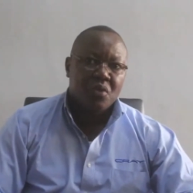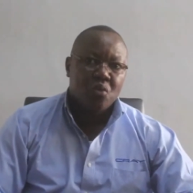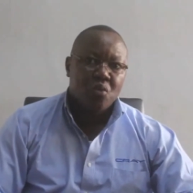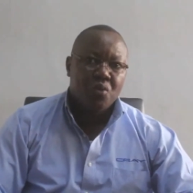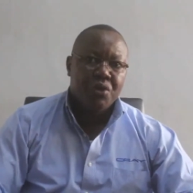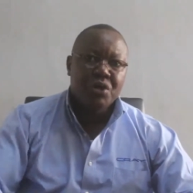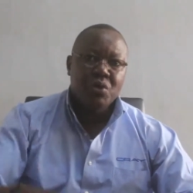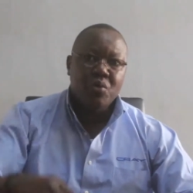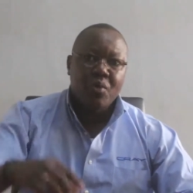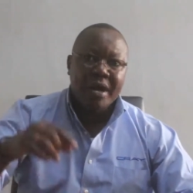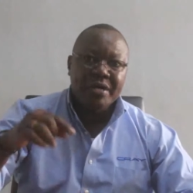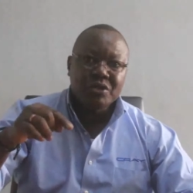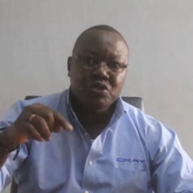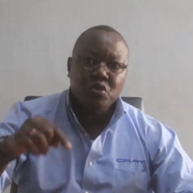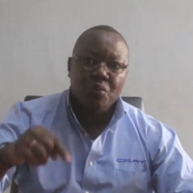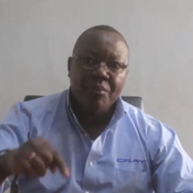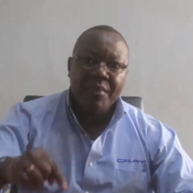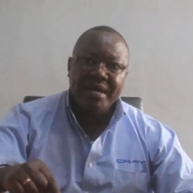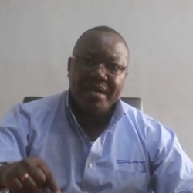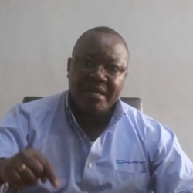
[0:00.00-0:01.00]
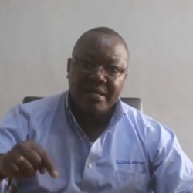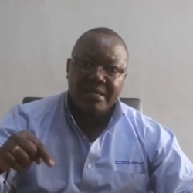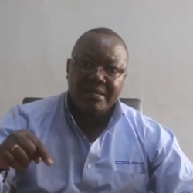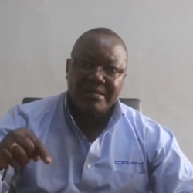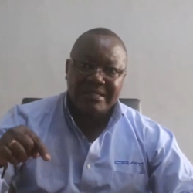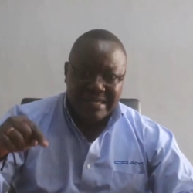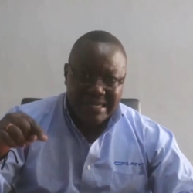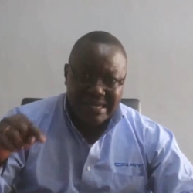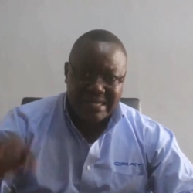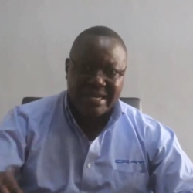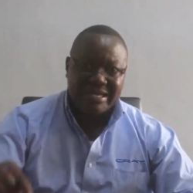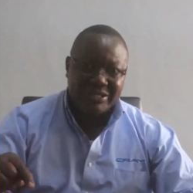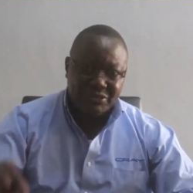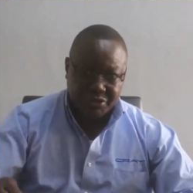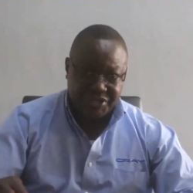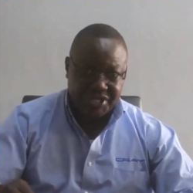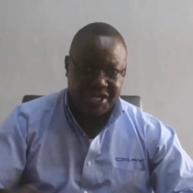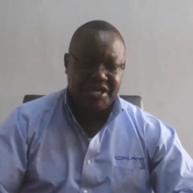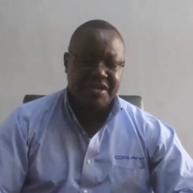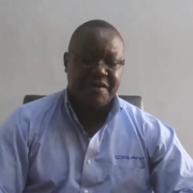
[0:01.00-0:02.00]
We want to make it clear
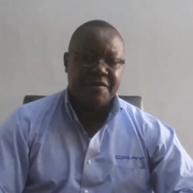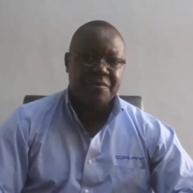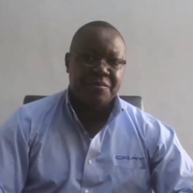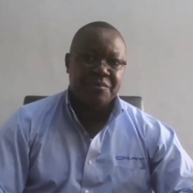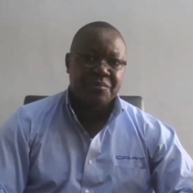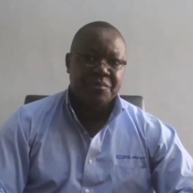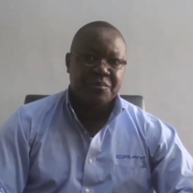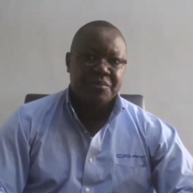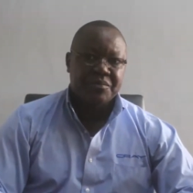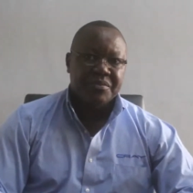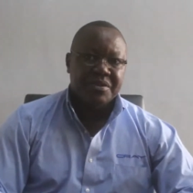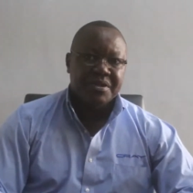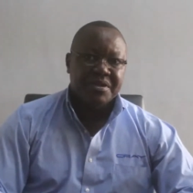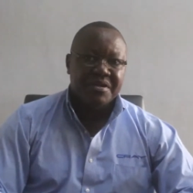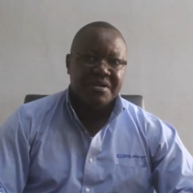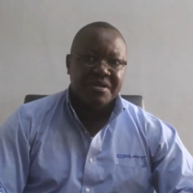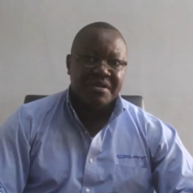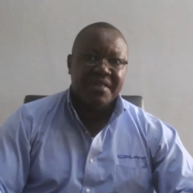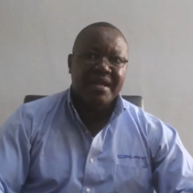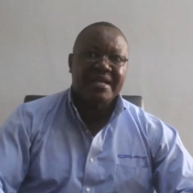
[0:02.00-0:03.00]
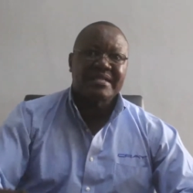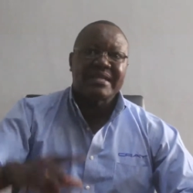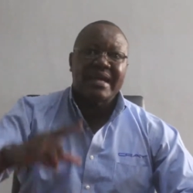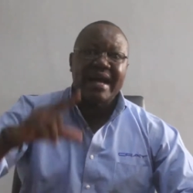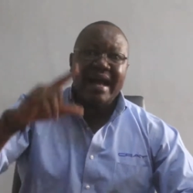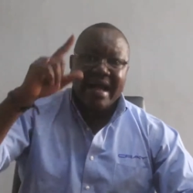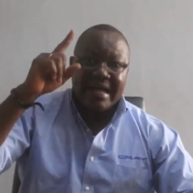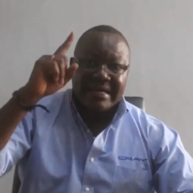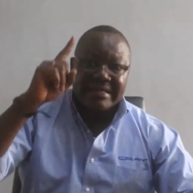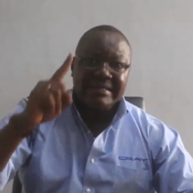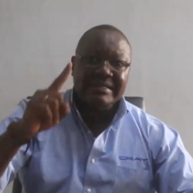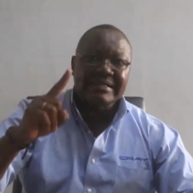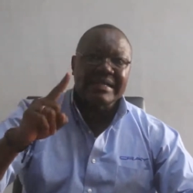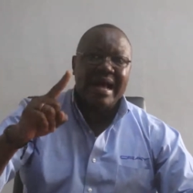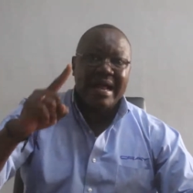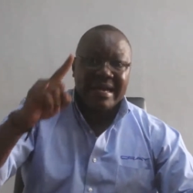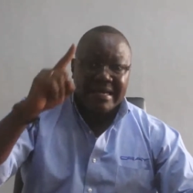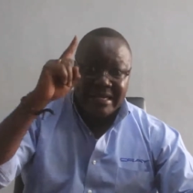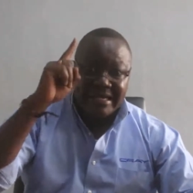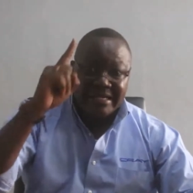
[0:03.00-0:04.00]
today that as
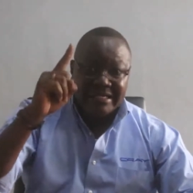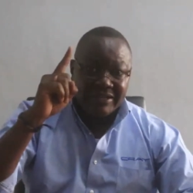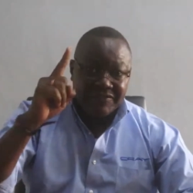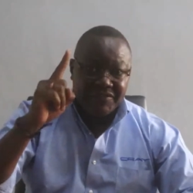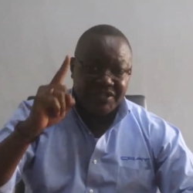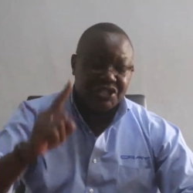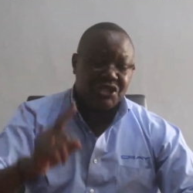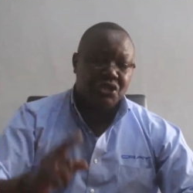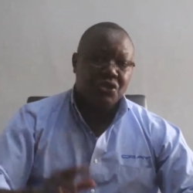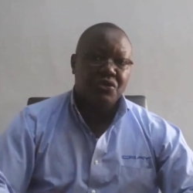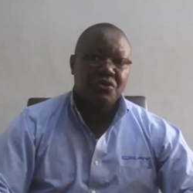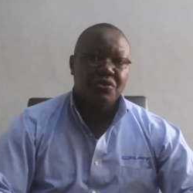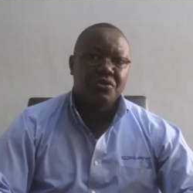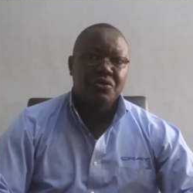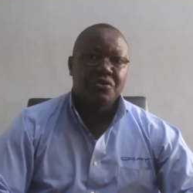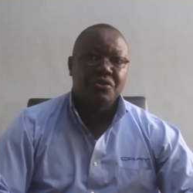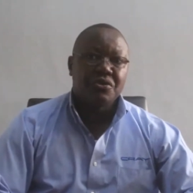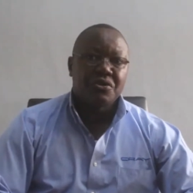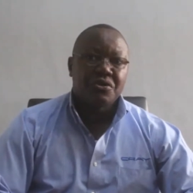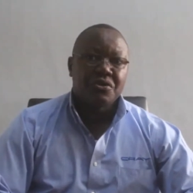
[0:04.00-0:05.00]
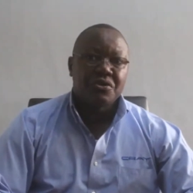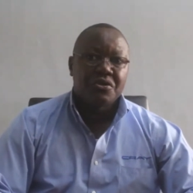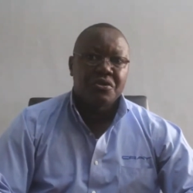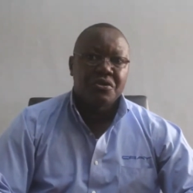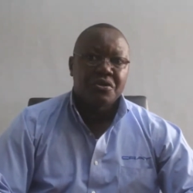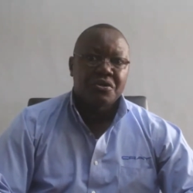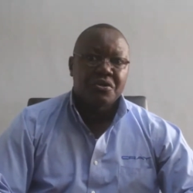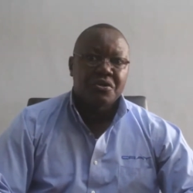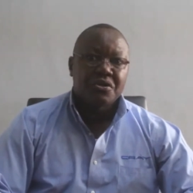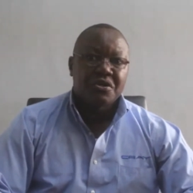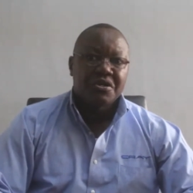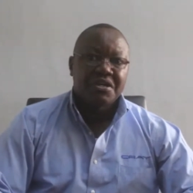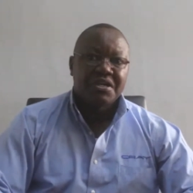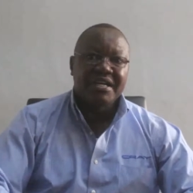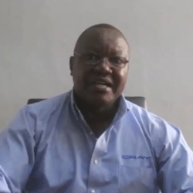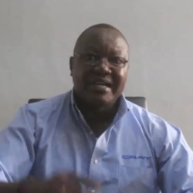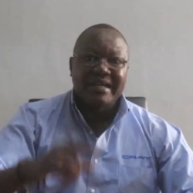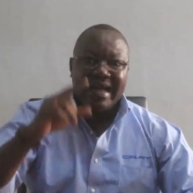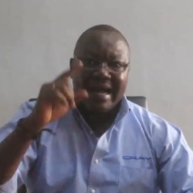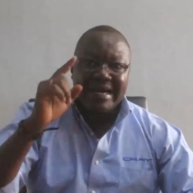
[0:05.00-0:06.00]
an individual,
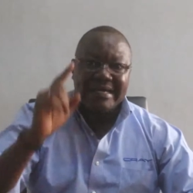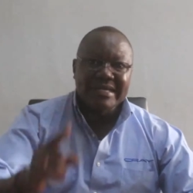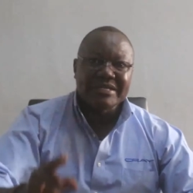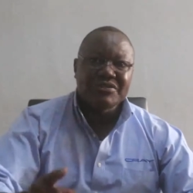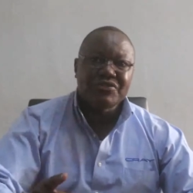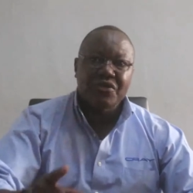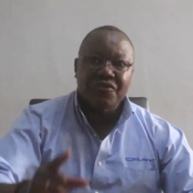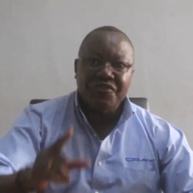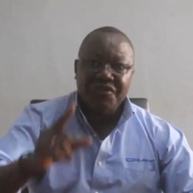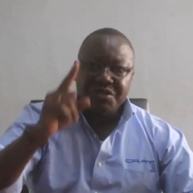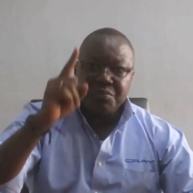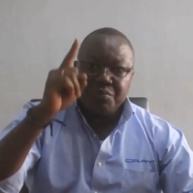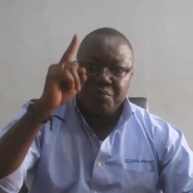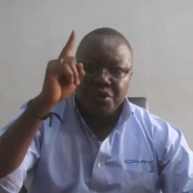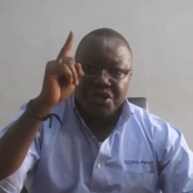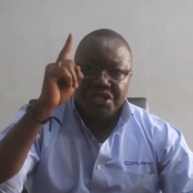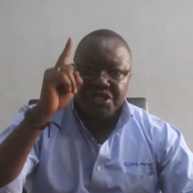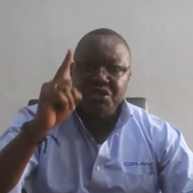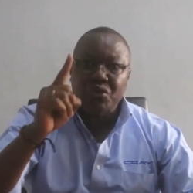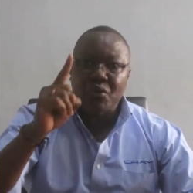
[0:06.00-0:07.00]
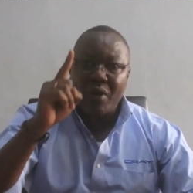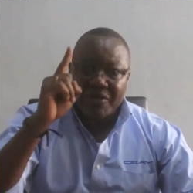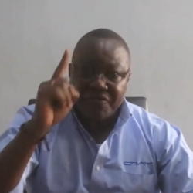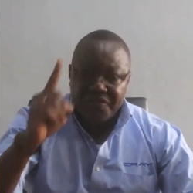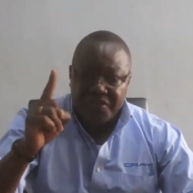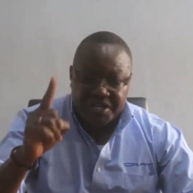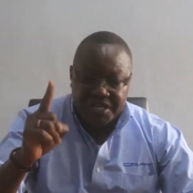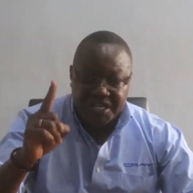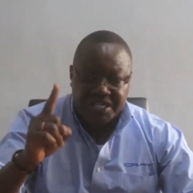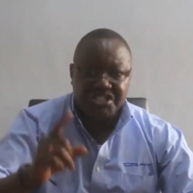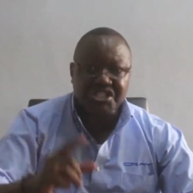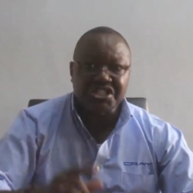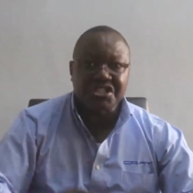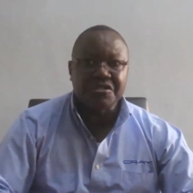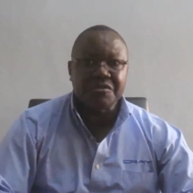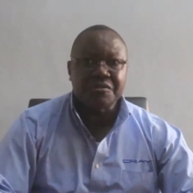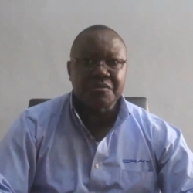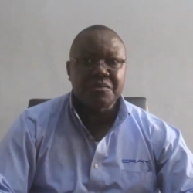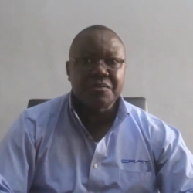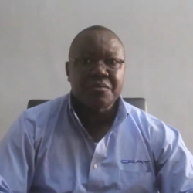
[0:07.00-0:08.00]
regardless of his political
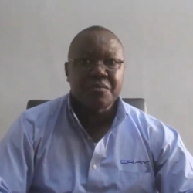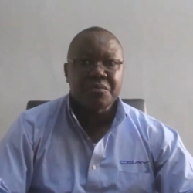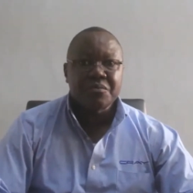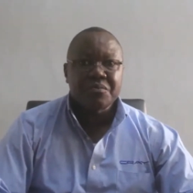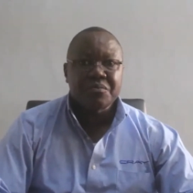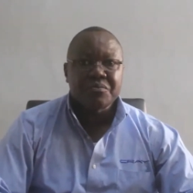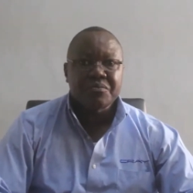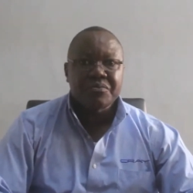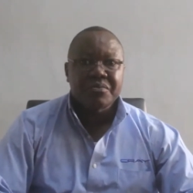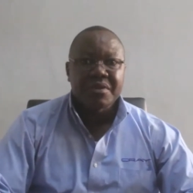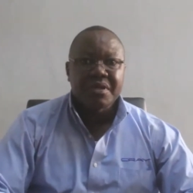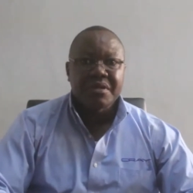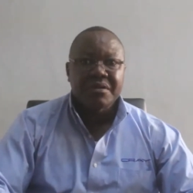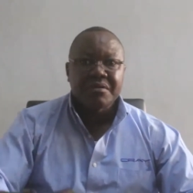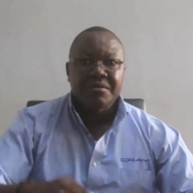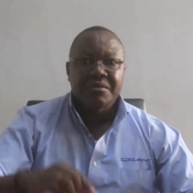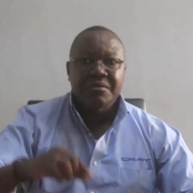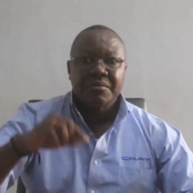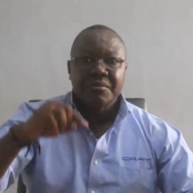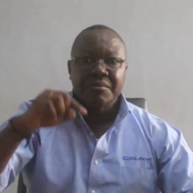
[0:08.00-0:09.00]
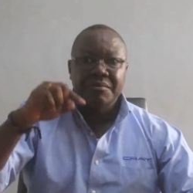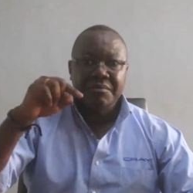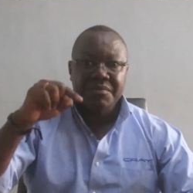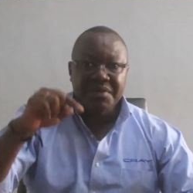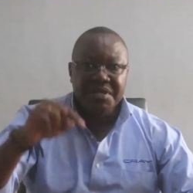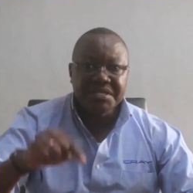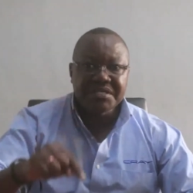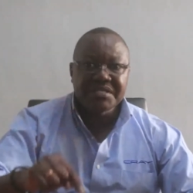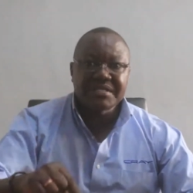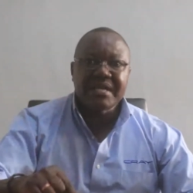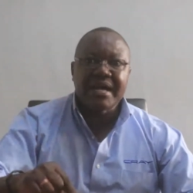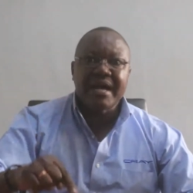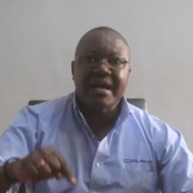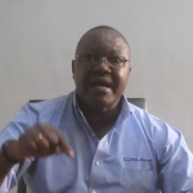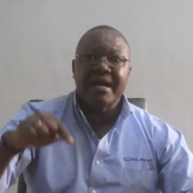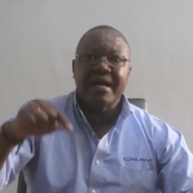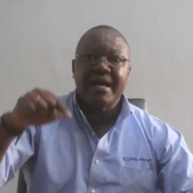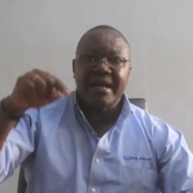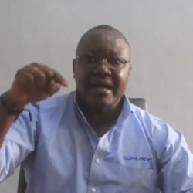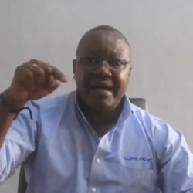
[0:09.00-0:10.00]
affiliation,
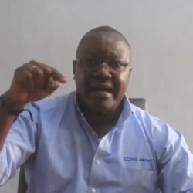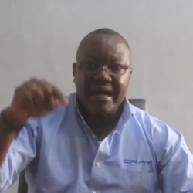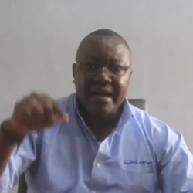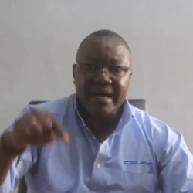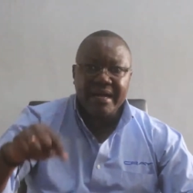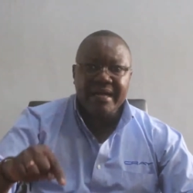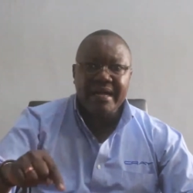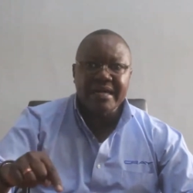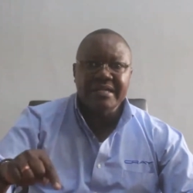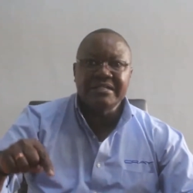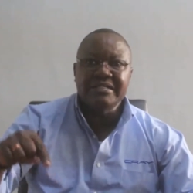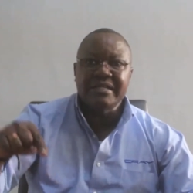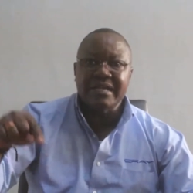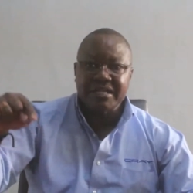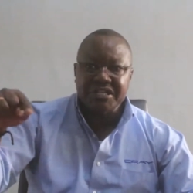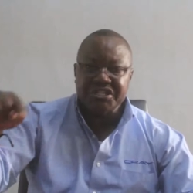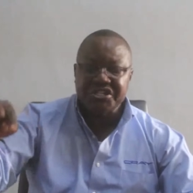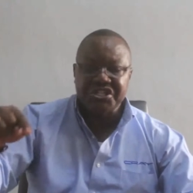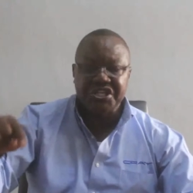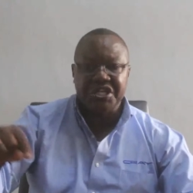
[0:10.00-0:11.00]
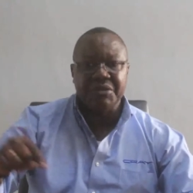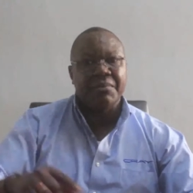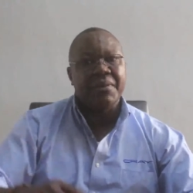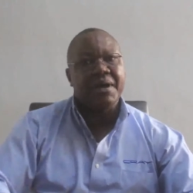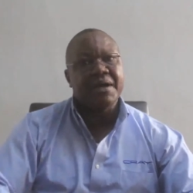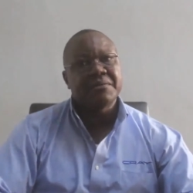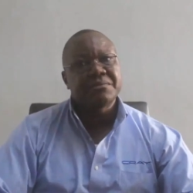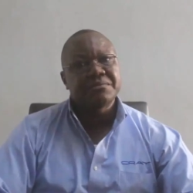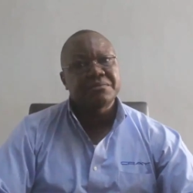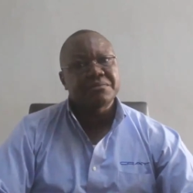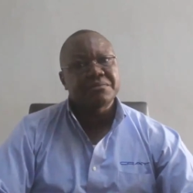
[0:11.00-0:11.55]
Mr. Hakainde Hichilema